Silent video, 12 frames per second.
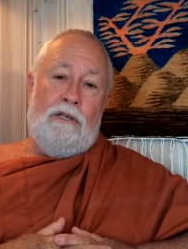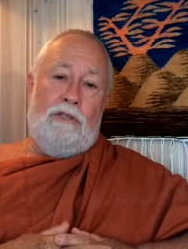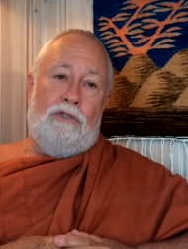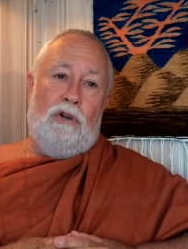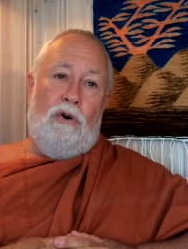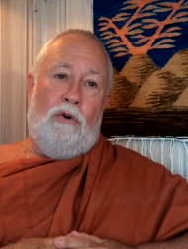
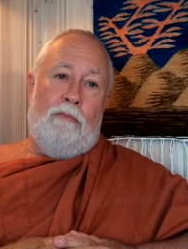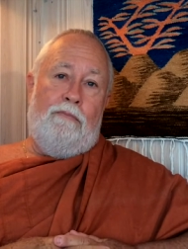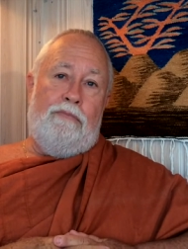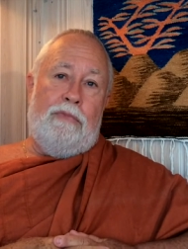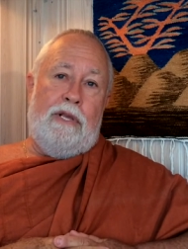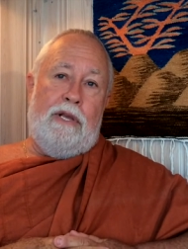So
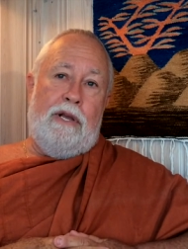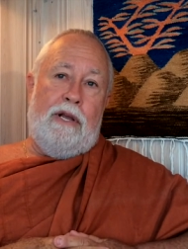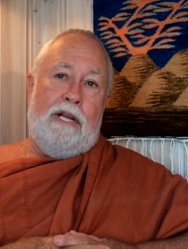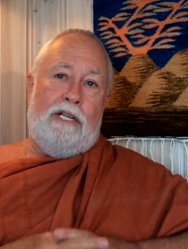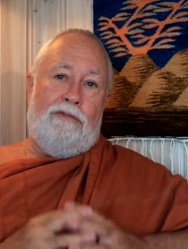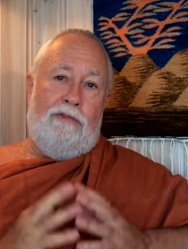
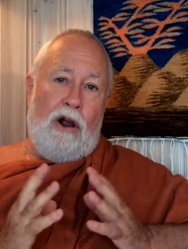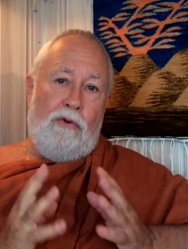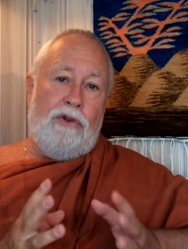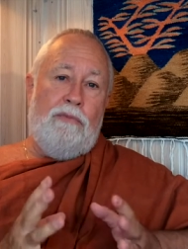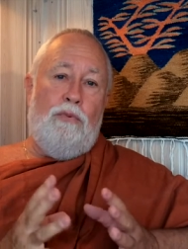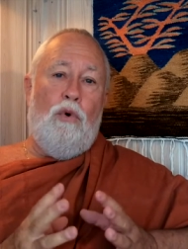it's
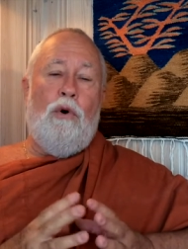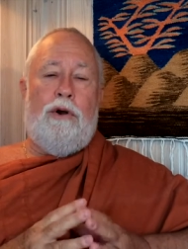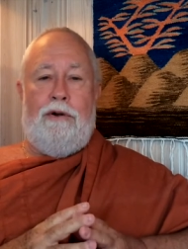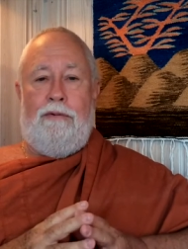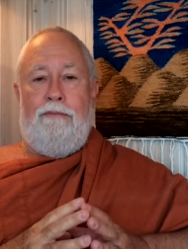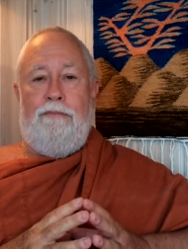very
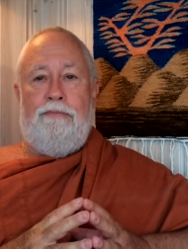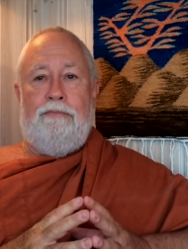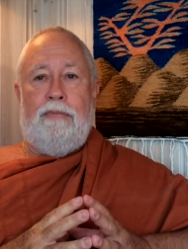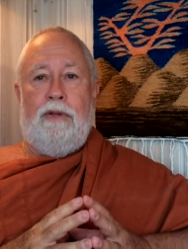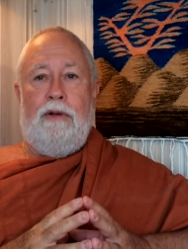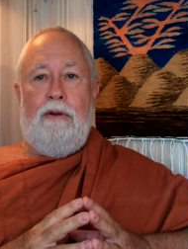important
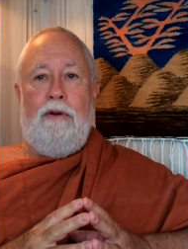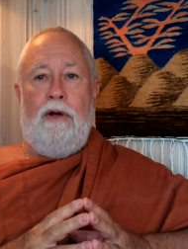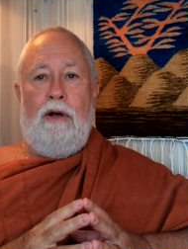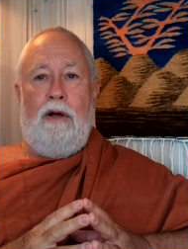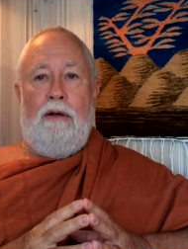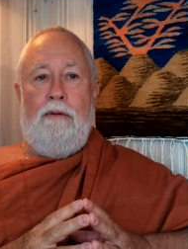
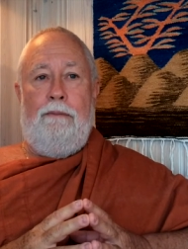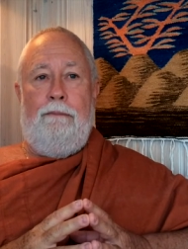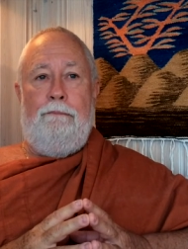uh,